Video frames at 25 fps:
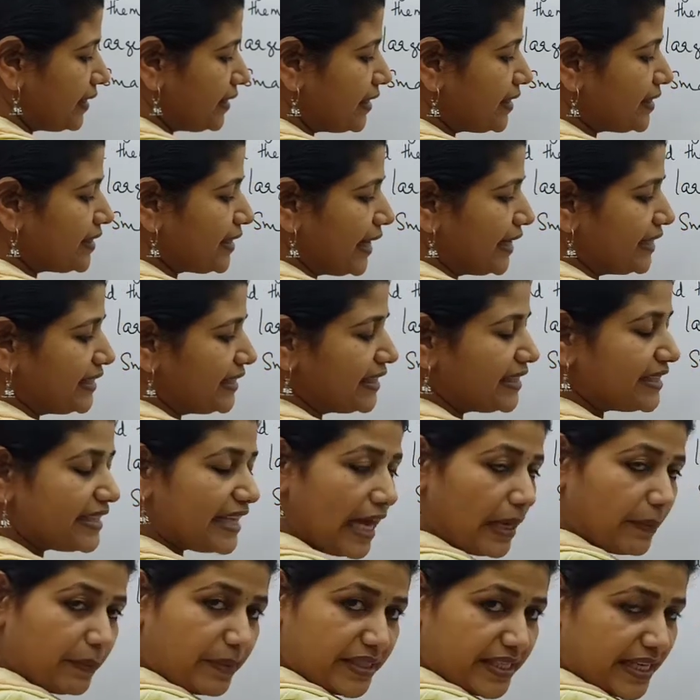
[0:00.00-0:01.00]
This 18
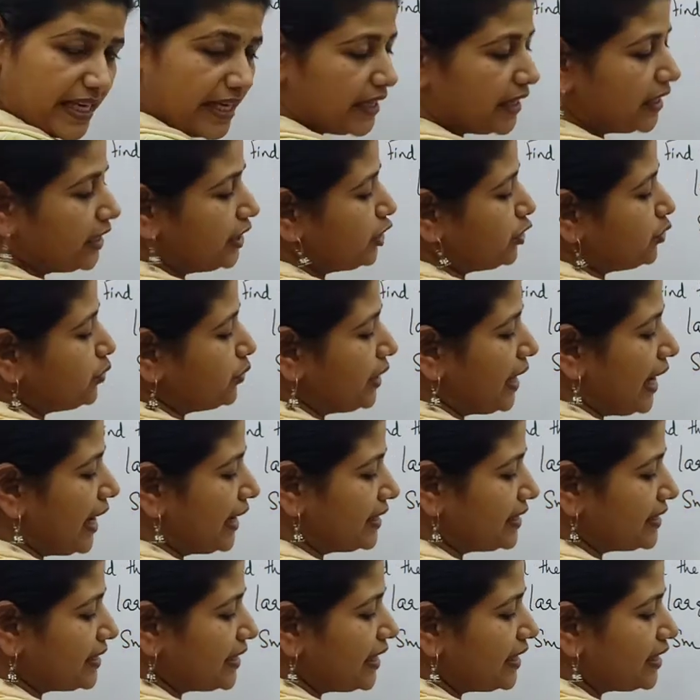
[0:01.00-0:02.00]
can be taken into
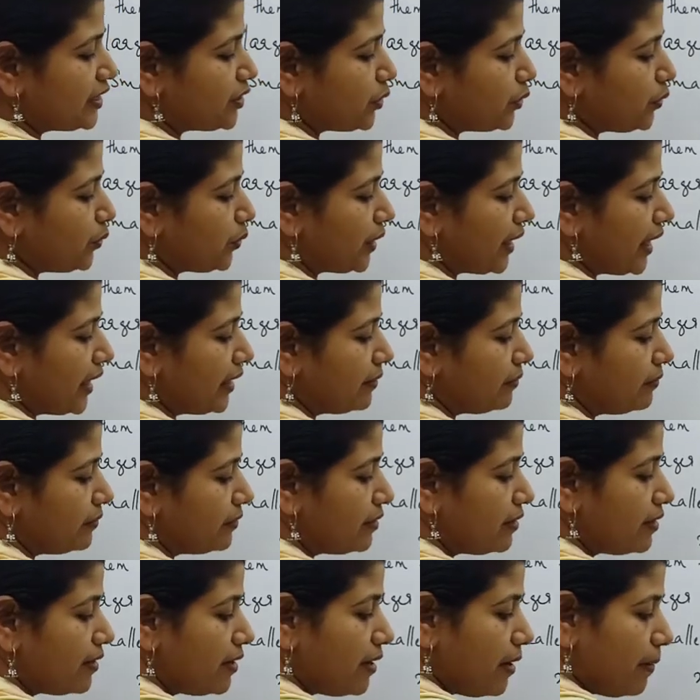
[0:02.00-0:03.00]
that side. So you can
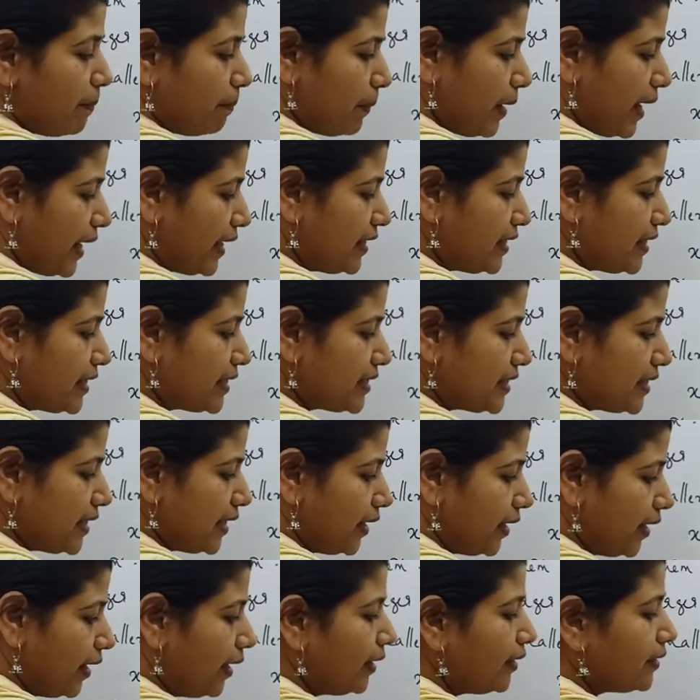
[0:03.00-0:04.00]
minus
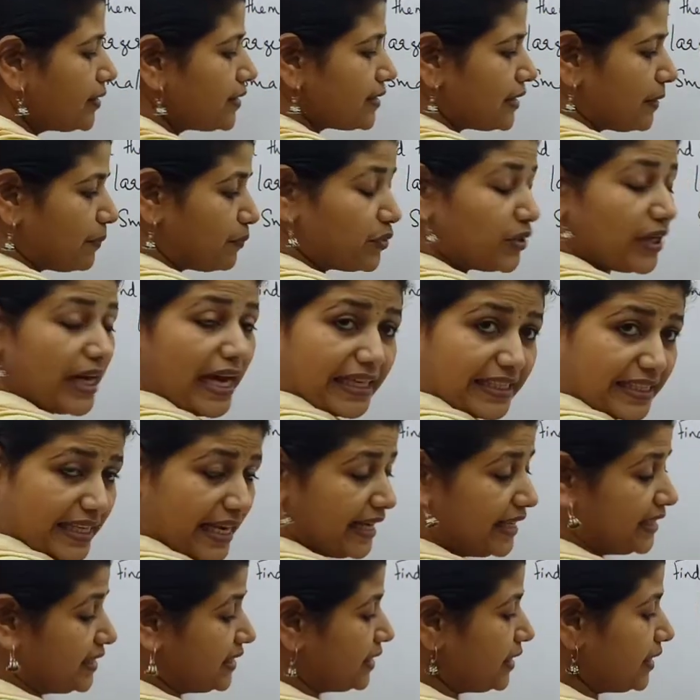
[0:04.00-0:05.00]
here, subtract
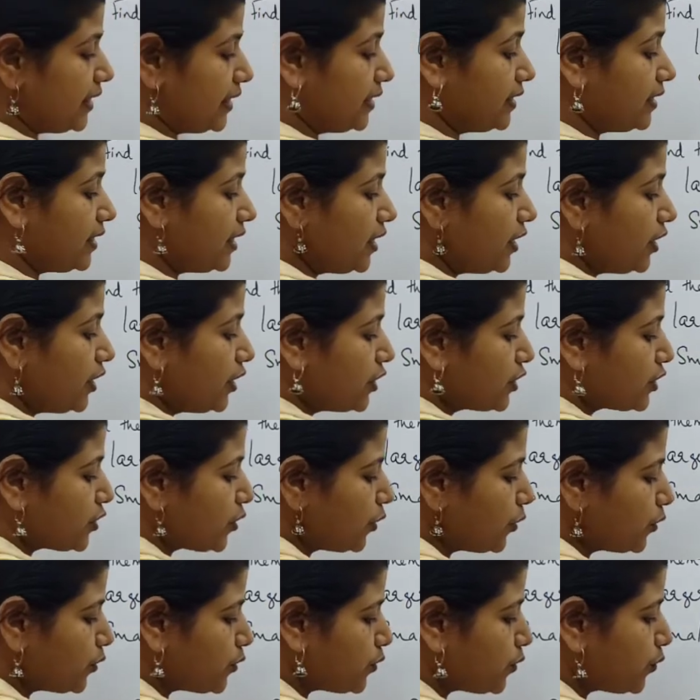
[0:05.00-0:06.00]
18.
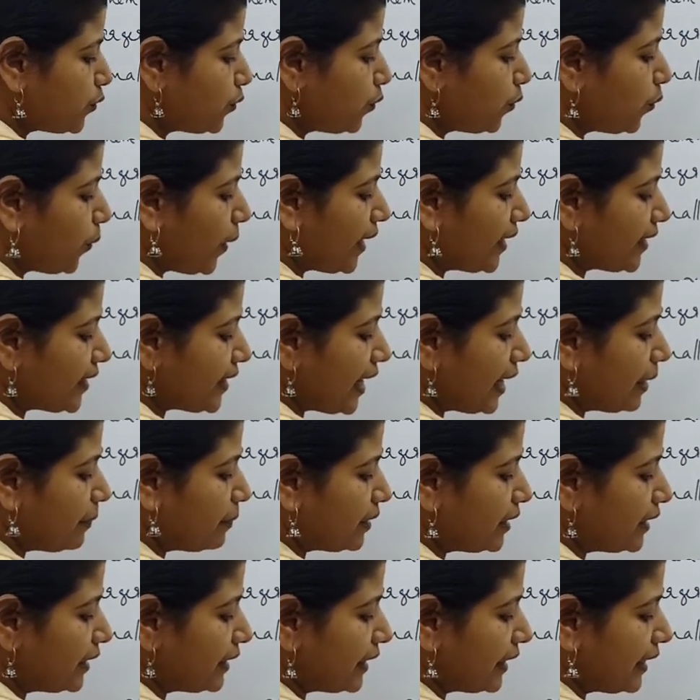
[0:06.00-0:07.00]
So 2y can
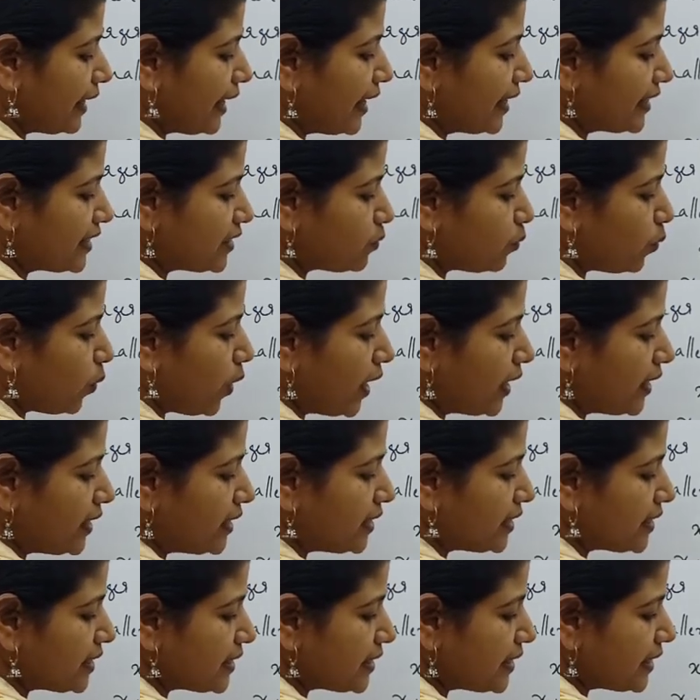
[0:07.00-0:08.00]
be written as
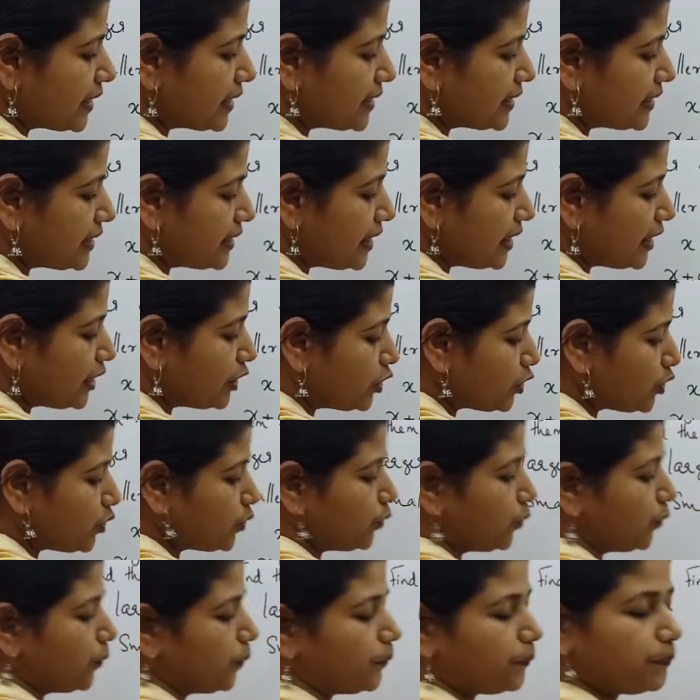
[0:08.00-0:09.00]

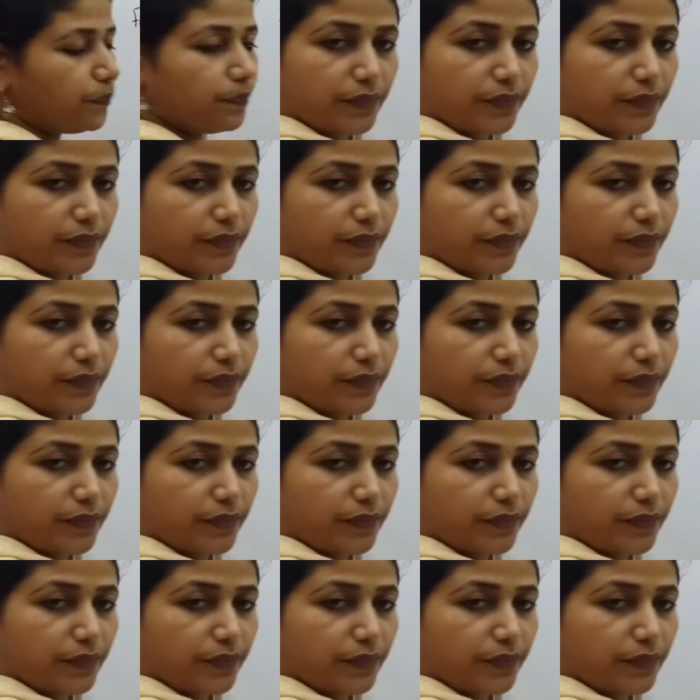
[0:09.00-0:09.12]
162.